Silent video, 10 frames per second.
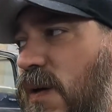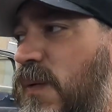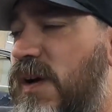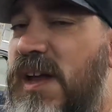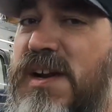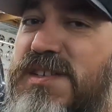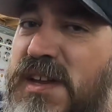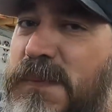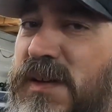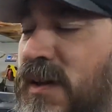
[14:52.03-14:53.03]
We'll get into
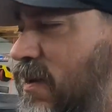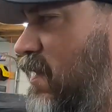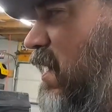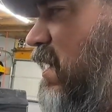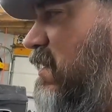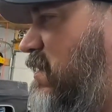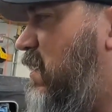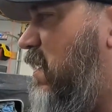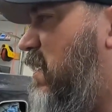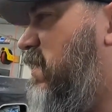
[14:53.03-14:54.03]
something, and
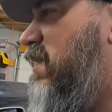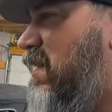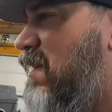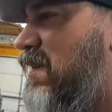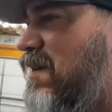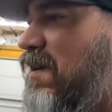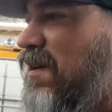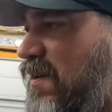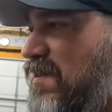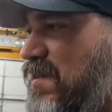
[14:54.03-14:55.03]

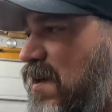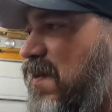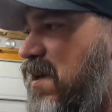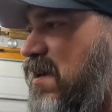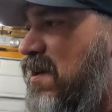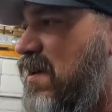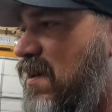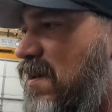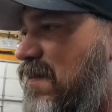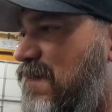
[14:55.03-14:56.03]
till then,
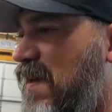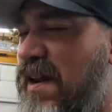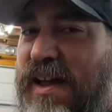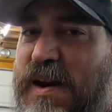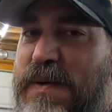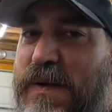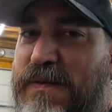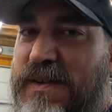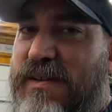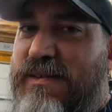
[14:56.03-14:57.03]
it ain't got to be
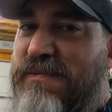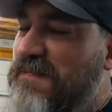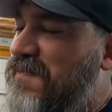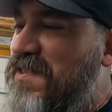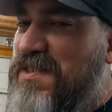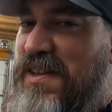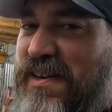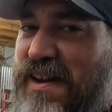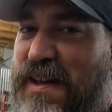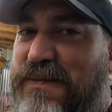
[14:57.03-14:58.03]
perfect, just good
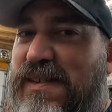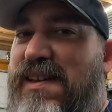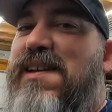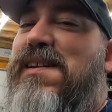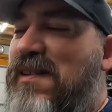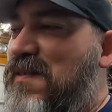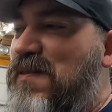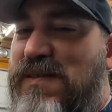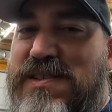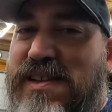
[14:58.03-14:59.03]
enough.
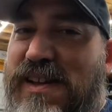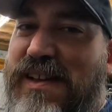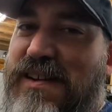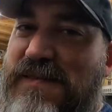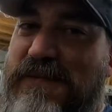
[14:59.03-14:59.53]
We'll see y'all later.